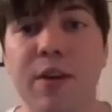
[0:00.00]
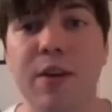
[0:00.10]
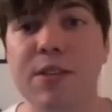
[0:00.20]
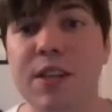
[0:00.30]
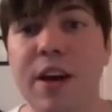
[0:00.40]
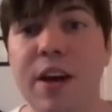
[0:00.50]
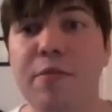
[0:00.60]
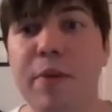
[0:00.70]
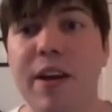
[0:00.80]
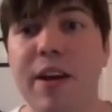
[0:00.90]
outside
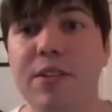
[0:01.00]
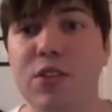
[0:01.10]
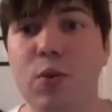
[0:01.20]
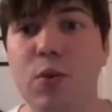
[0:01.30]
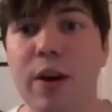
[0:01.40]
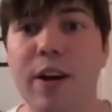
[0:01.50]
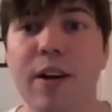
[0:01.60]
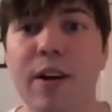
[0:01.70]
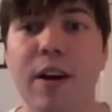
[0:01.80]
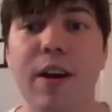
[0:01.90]
of Piken Square.